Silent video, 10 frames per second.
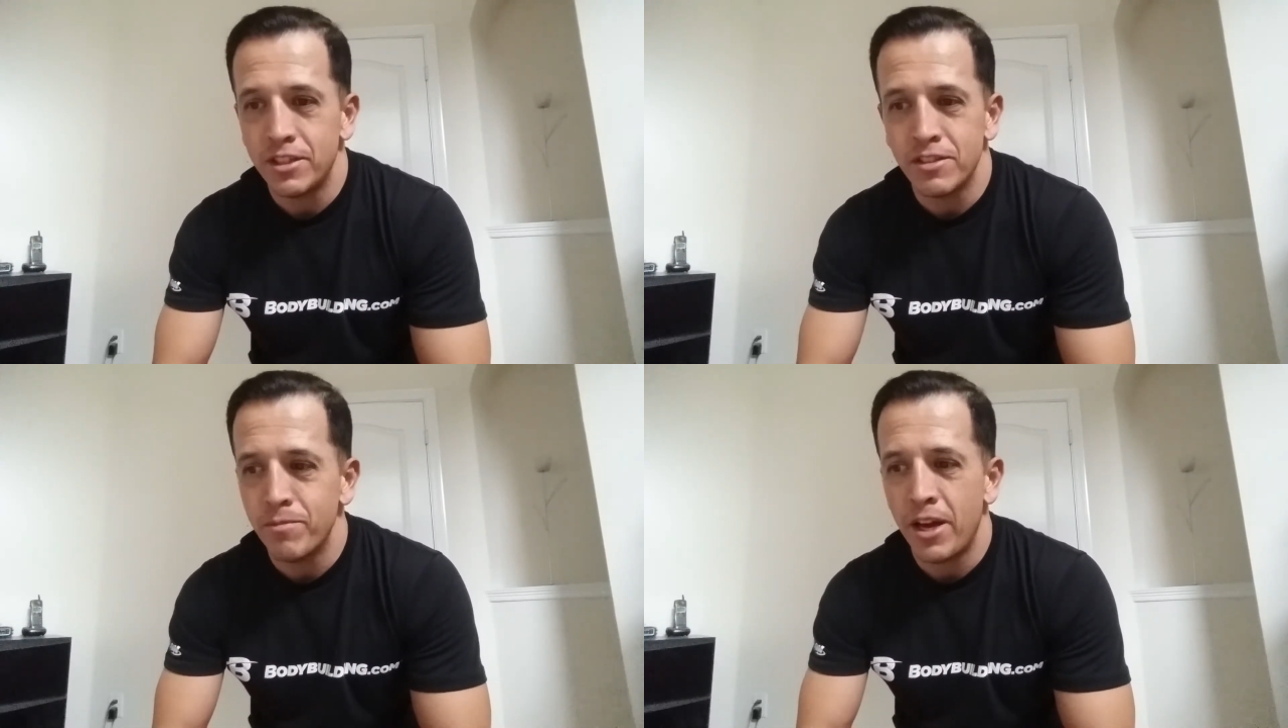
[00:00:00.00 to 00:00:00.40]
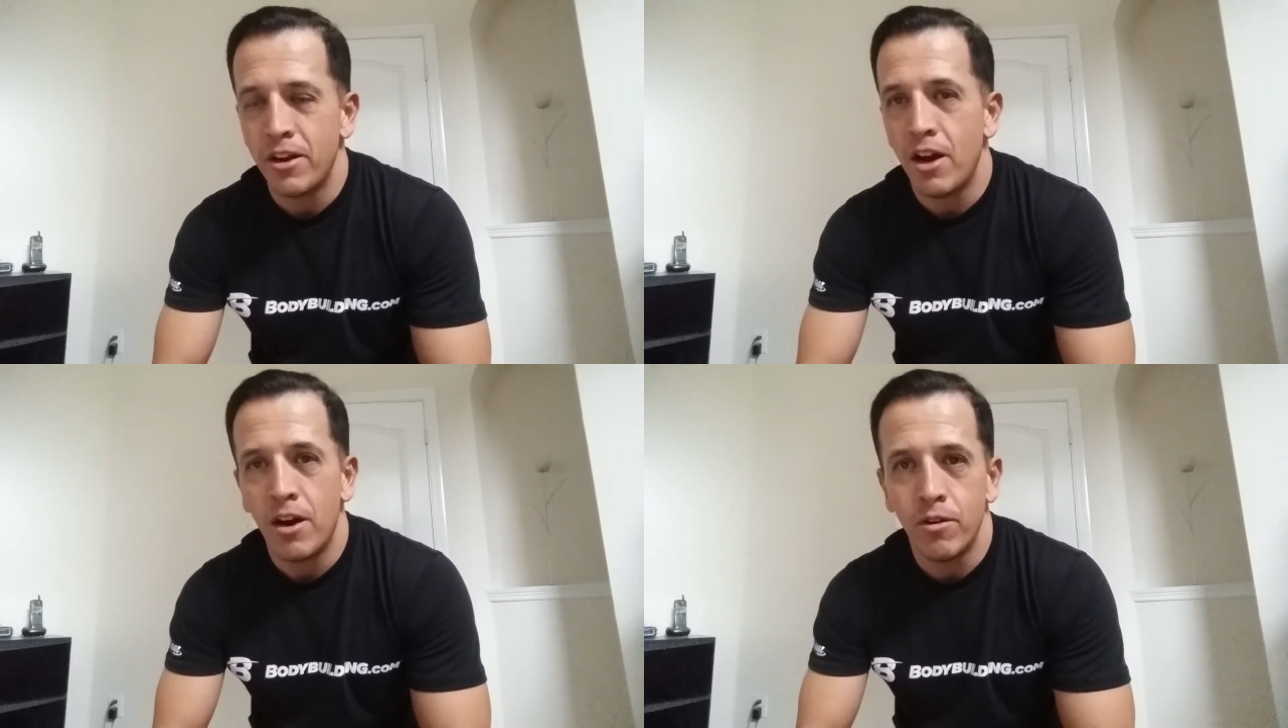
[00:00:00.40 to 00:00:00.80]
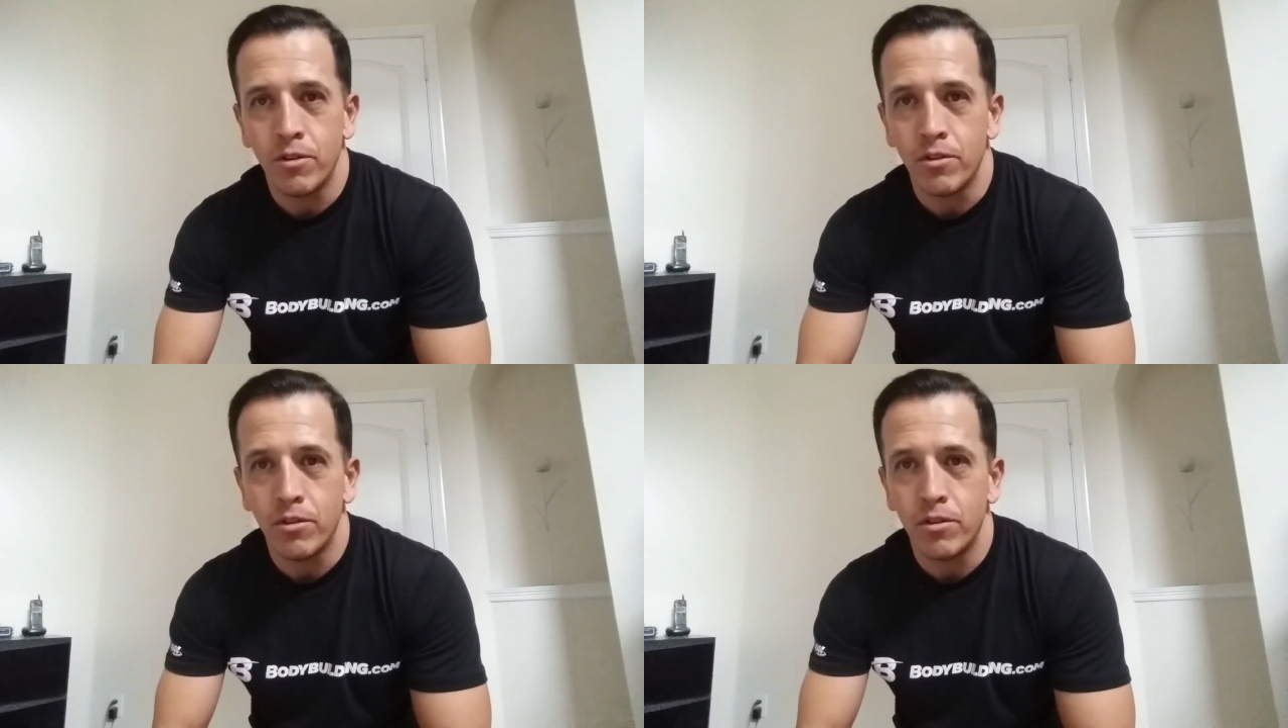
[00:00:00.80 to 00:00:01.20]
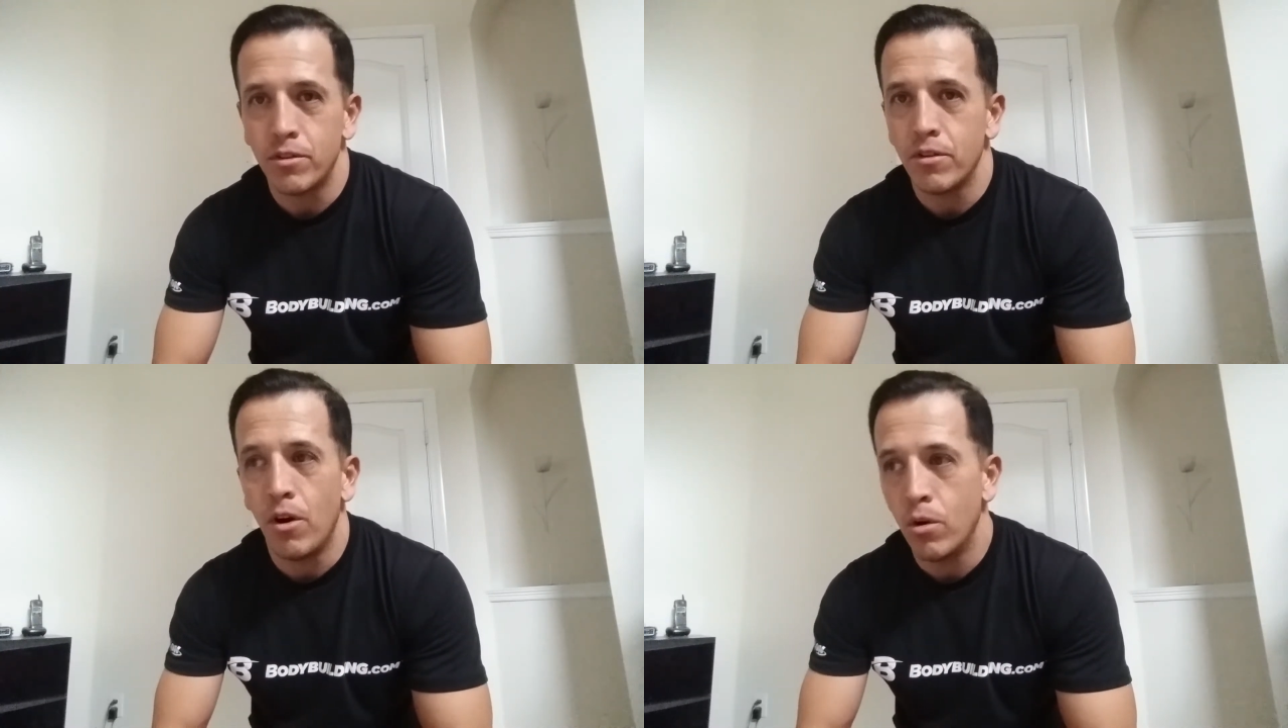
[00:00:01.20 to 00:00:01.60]
It doesn't matter how
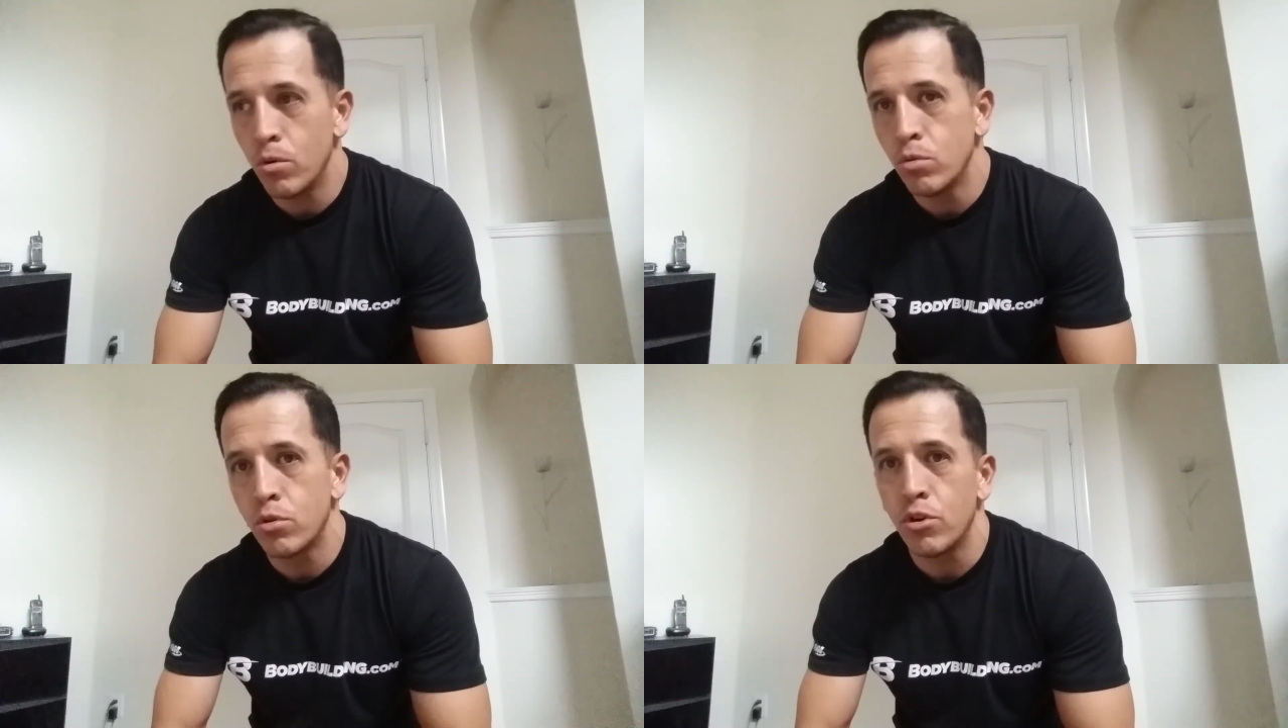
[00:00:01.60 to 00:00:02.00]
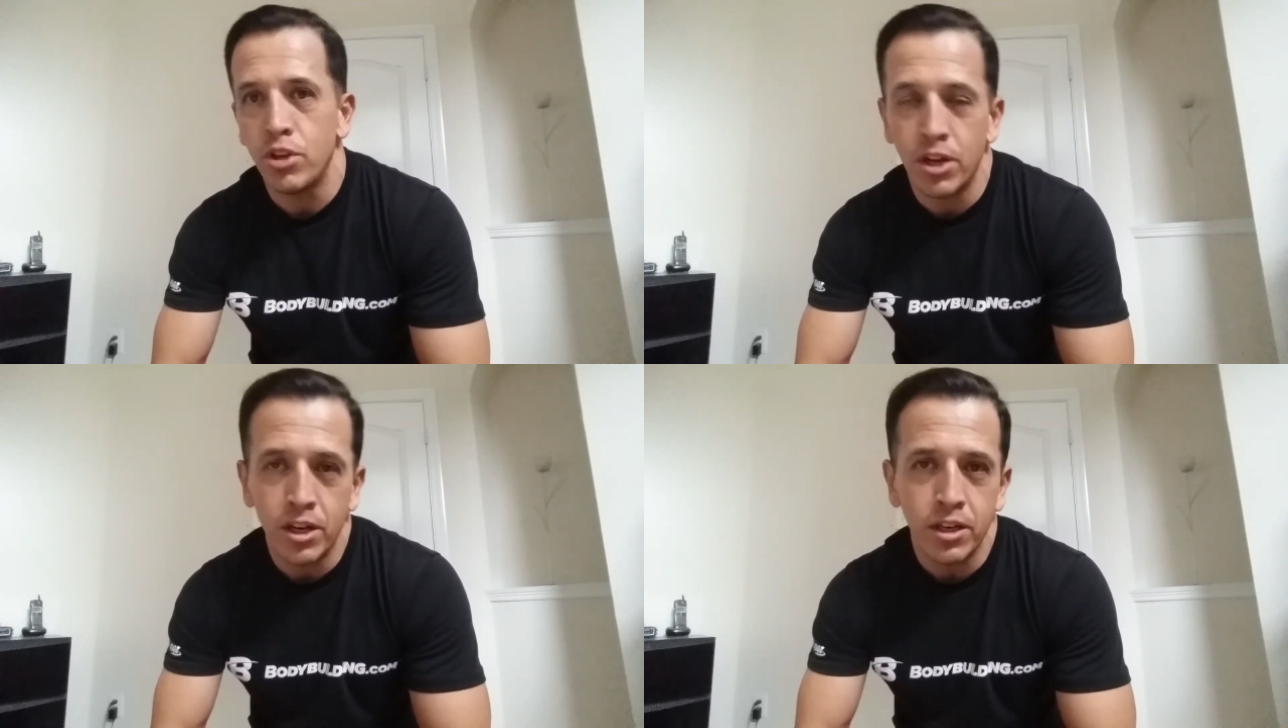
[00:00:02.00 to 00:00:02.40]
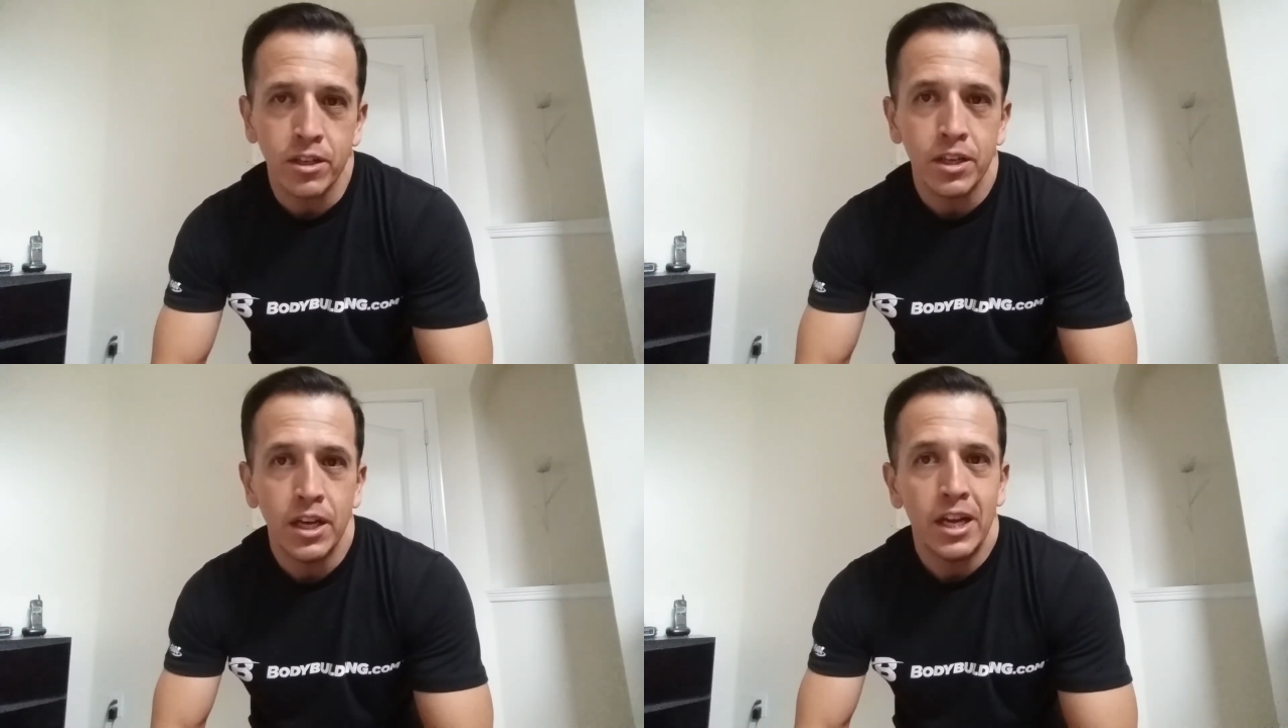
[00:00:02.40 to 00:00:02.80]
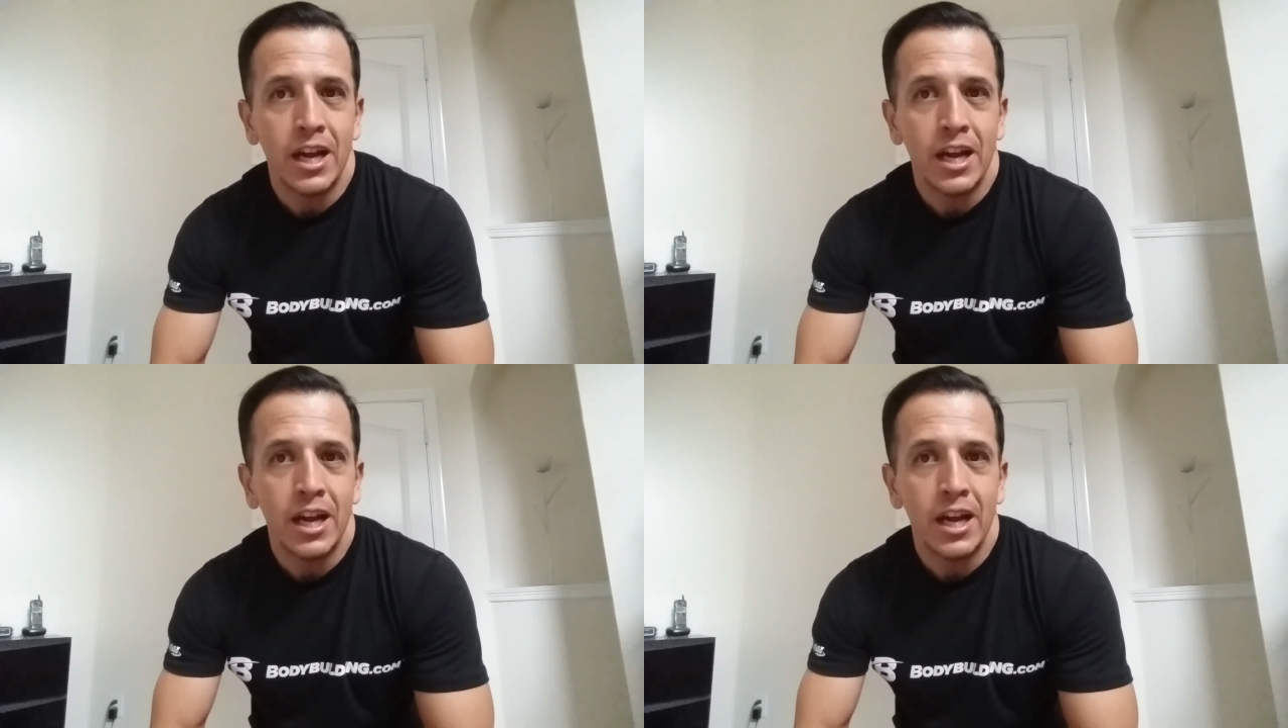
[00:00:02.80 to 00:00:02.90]
old or young,